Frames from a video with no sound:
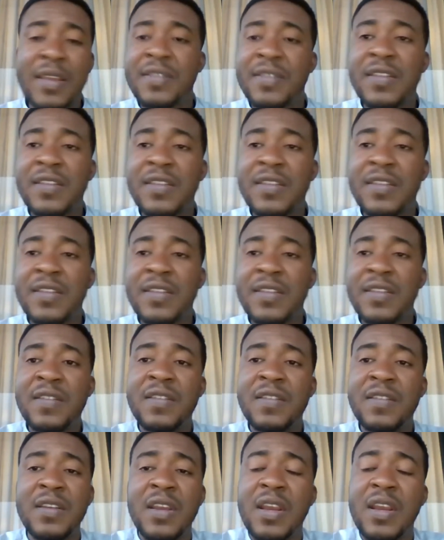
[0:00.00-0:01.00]
it is
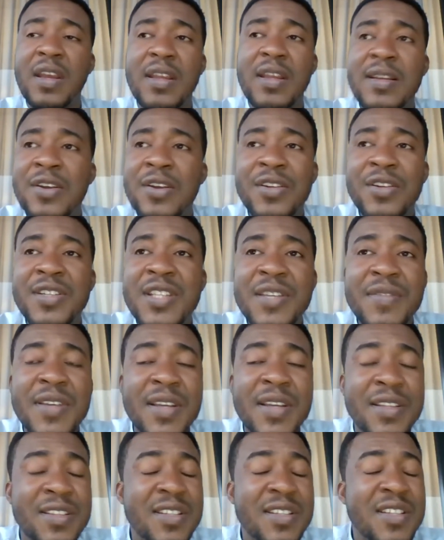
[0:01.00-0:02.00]
not giving a
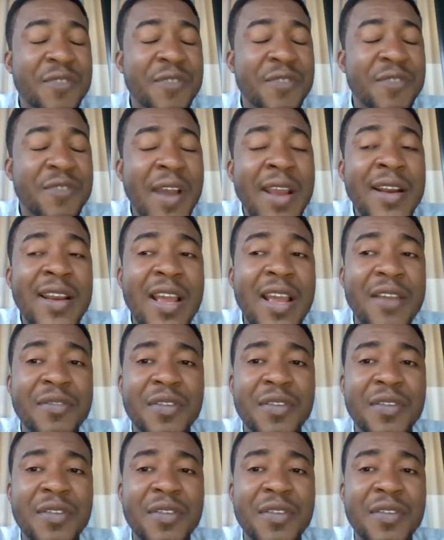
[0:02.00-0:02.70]
dignifying life.